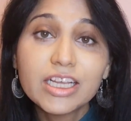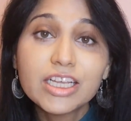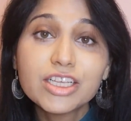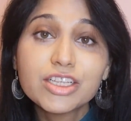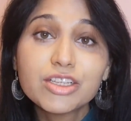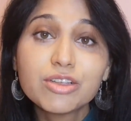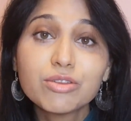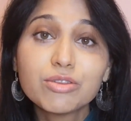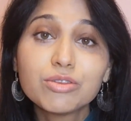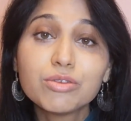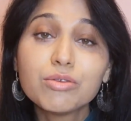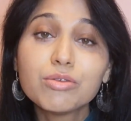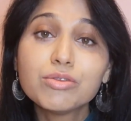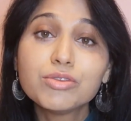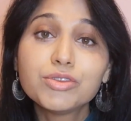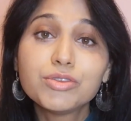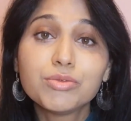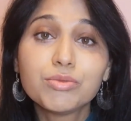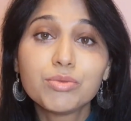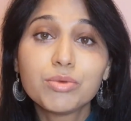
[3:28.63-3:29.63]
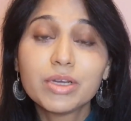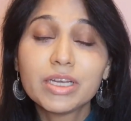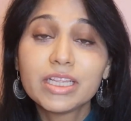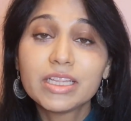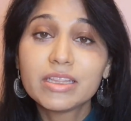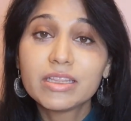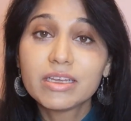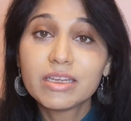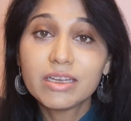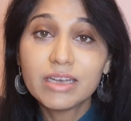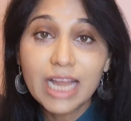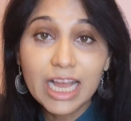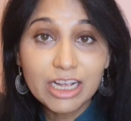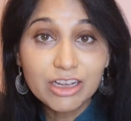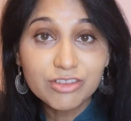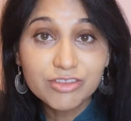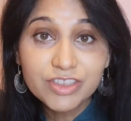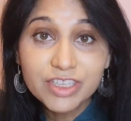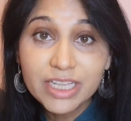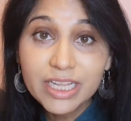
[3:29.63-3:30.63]
So those with lack
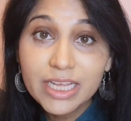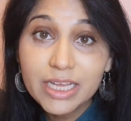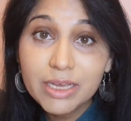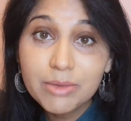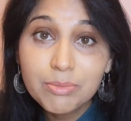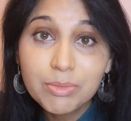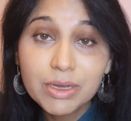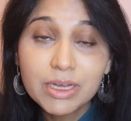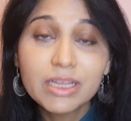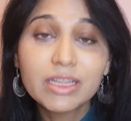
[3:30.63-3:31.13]
of sleep,